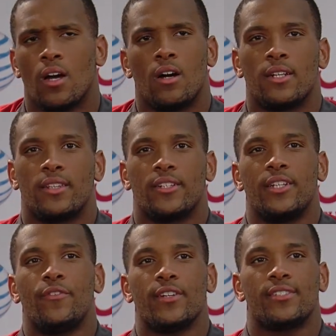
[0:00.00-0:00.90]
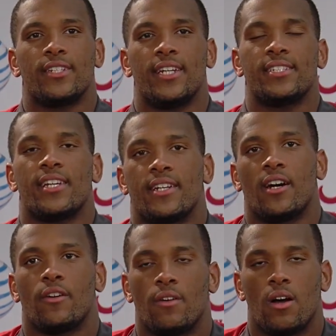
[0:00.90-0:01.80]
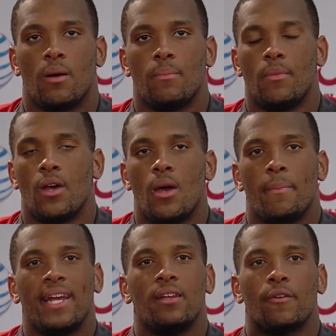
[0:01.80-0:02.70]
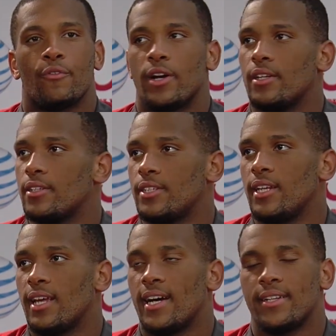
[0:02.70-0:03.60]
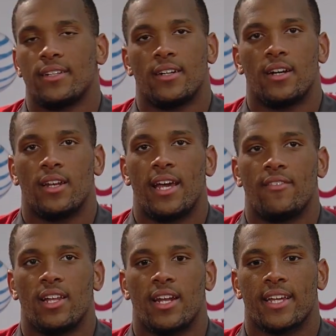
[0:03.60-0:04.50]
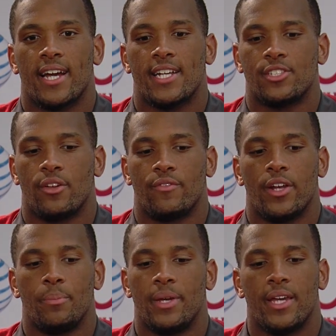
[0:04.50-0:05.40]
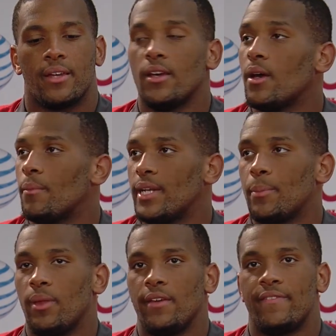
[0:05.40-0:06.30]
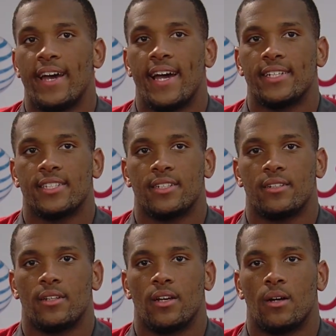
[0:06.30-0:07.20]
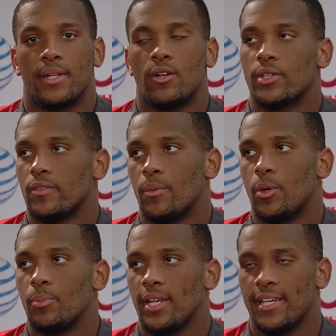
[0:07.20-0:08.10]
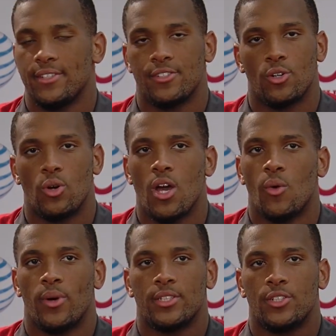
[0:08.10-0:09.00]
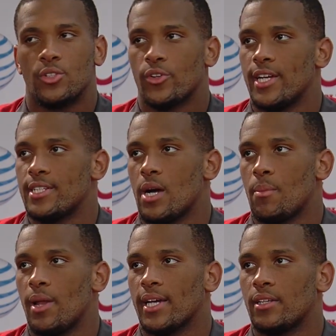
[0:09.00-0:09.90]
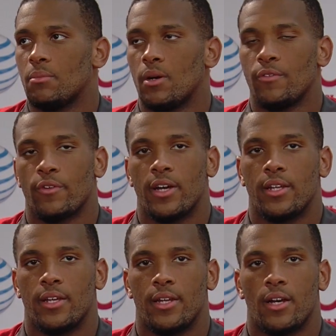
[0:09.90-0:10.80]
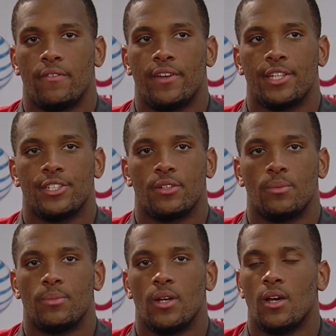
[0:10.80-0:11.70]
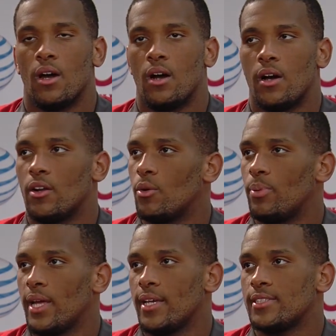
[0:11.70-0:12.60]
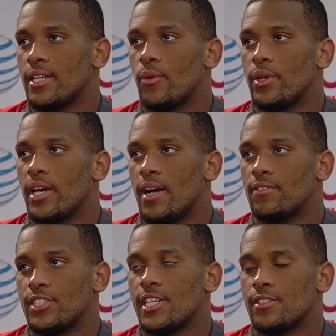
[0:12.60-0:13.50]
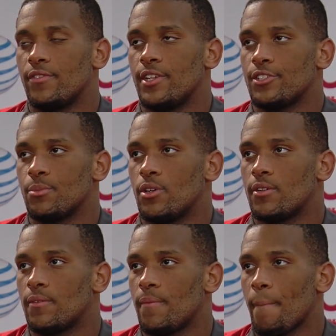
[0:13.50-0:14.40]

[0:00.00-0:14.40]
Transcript: Uh, their defense, they stand out uh, mainly up front, the D line. Uh, they have a lot of guys that are very big, but they play fast and um, they don't give up on plays. So we have to do a great job of blocking them up front and uh, finishing them on, uh, on plays that we have the chance to finish them on.